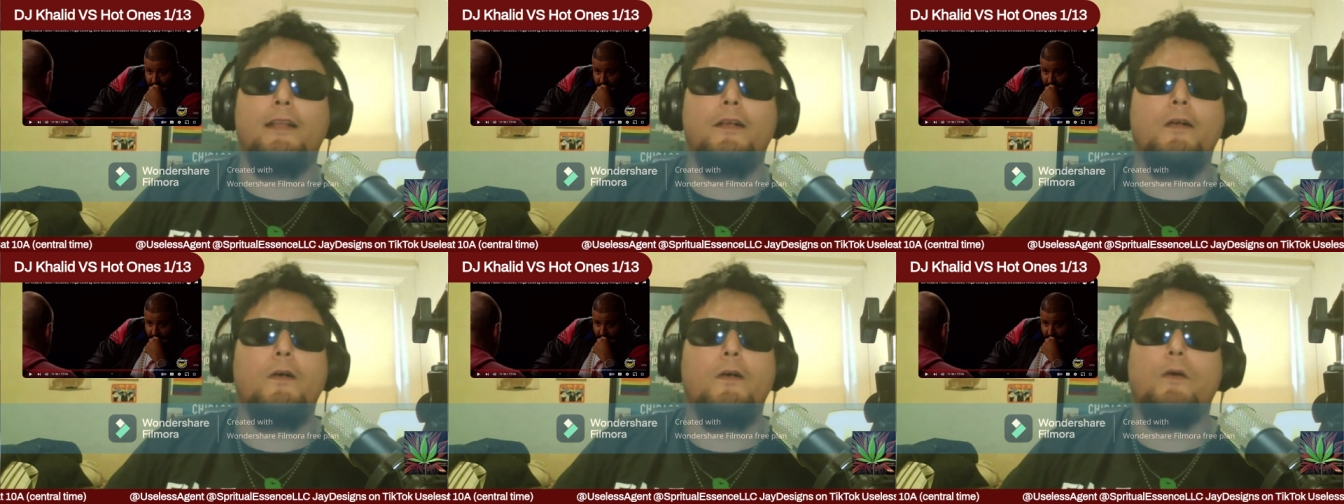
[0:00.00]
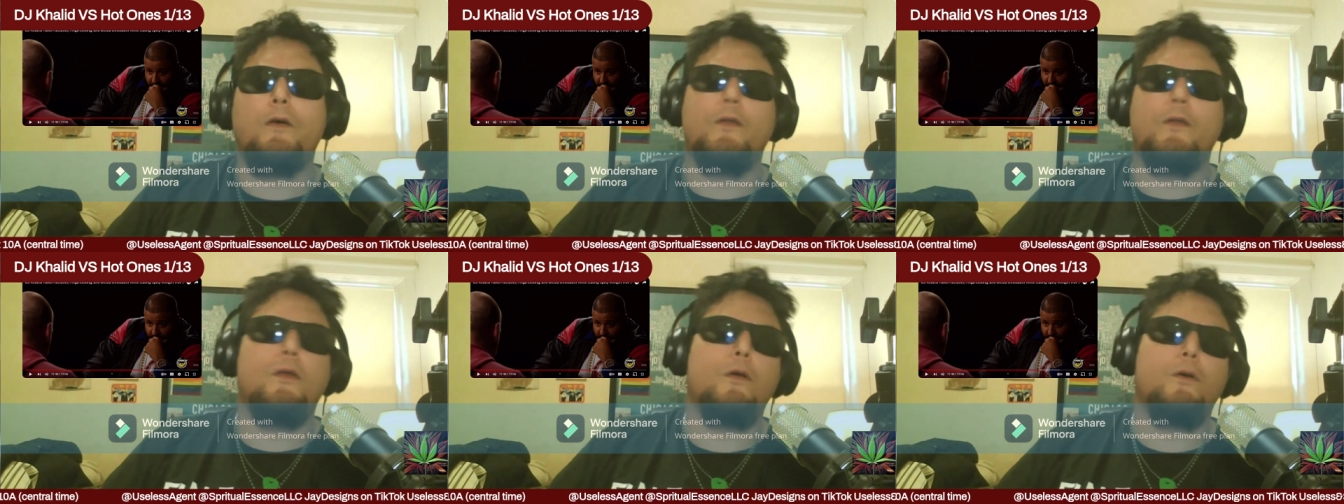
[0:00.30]

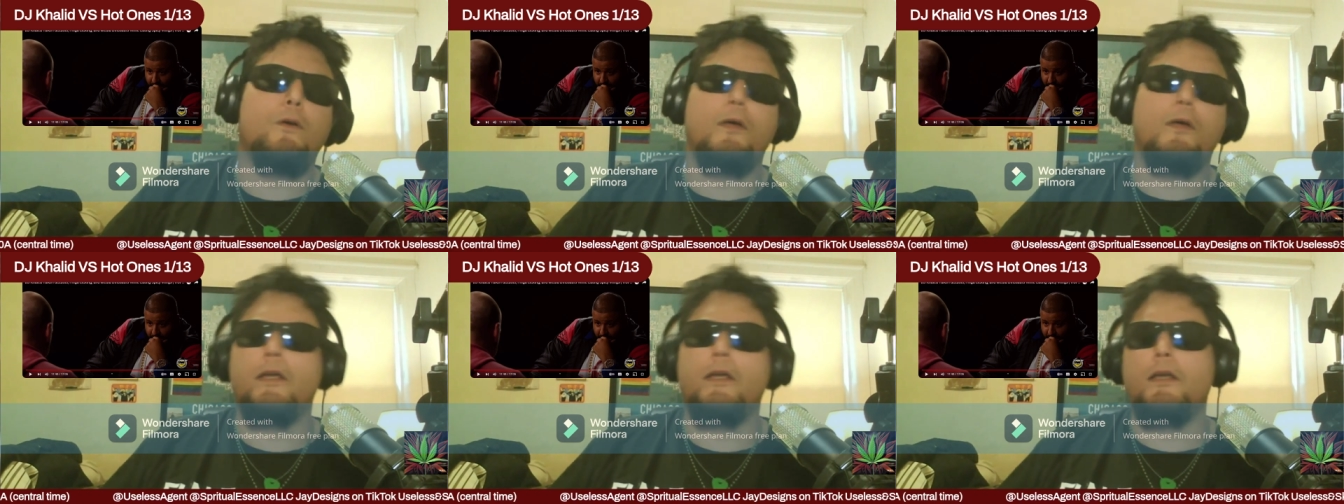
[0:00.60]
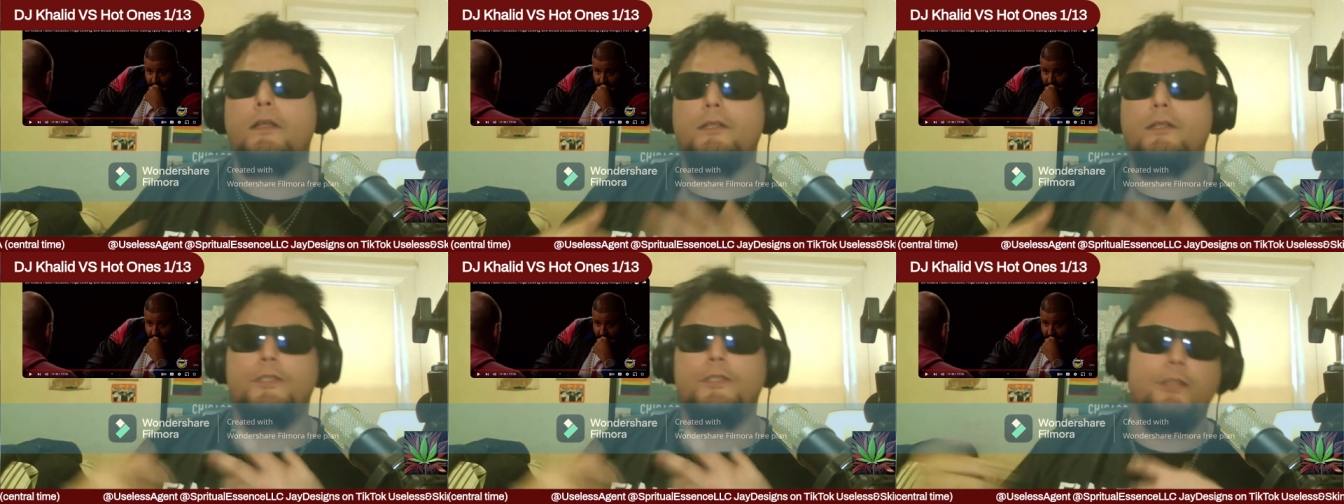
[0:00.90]
oh no, I
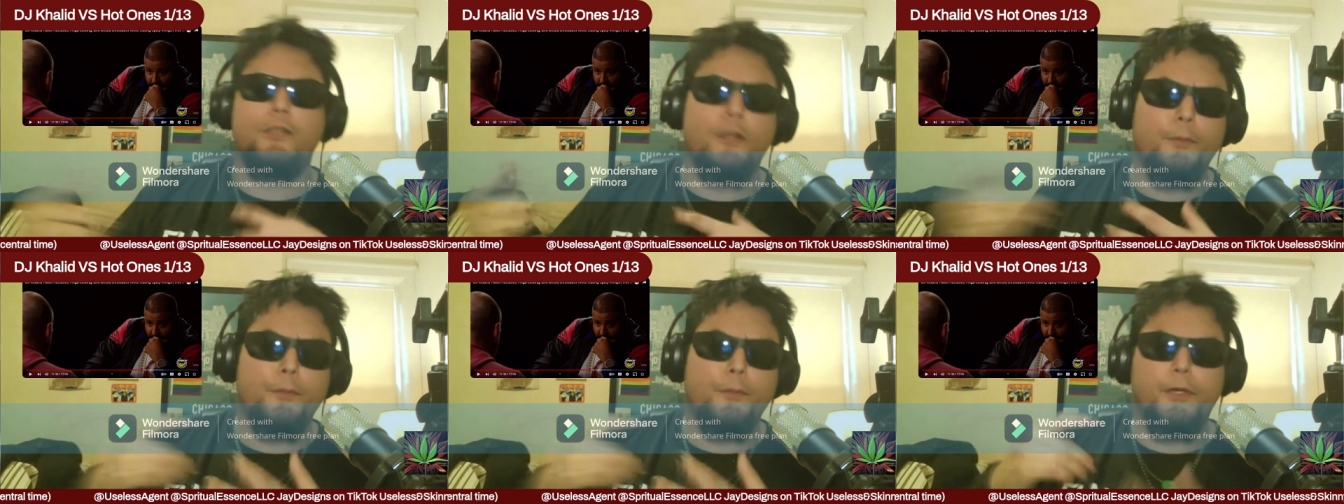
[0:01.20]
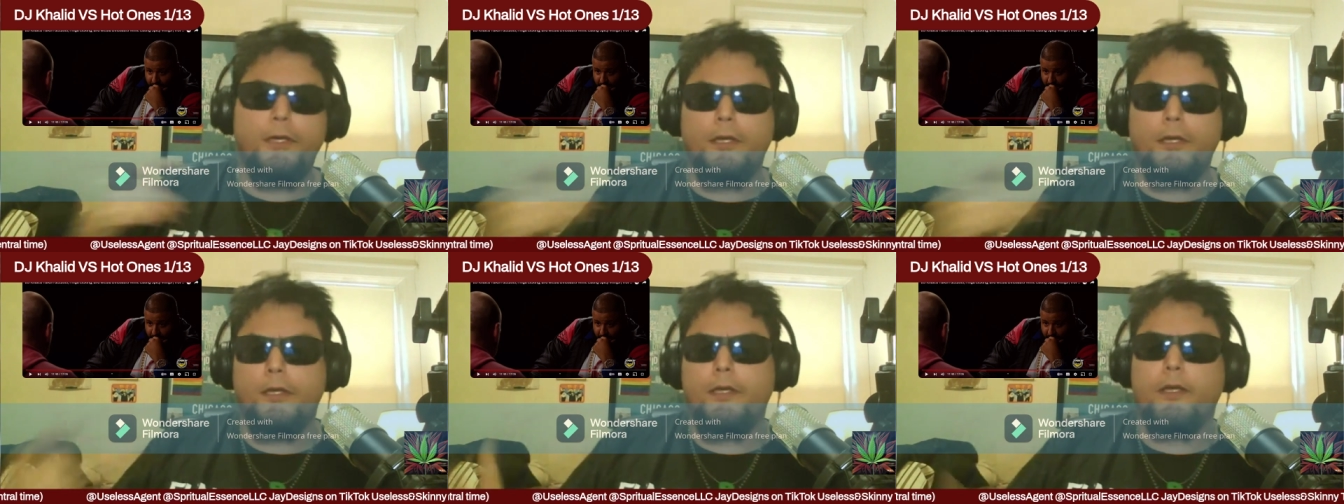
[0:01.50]
got a
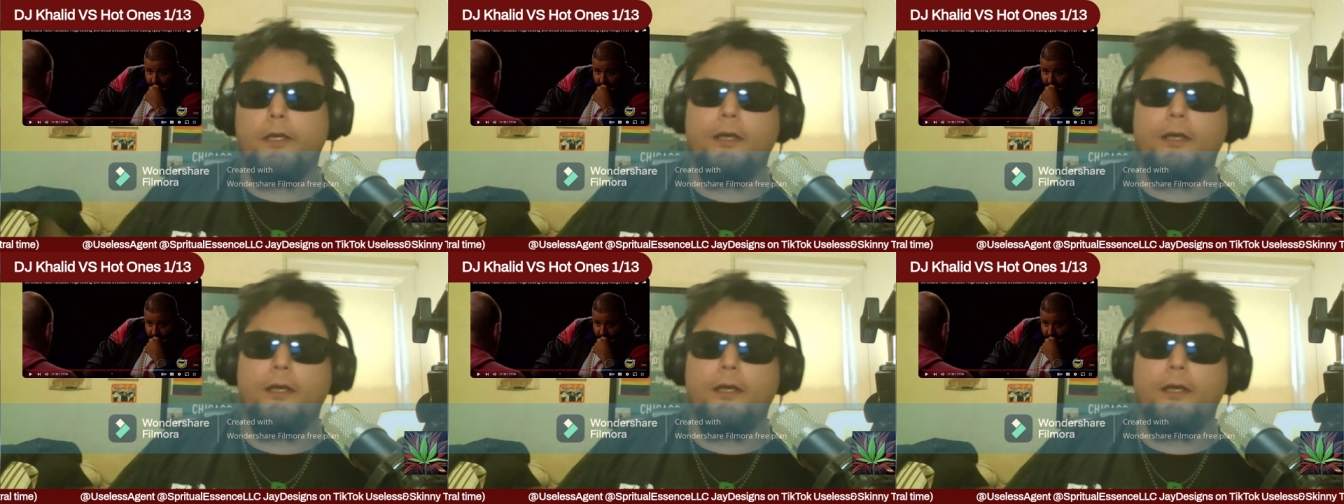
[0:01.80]
stomach ache,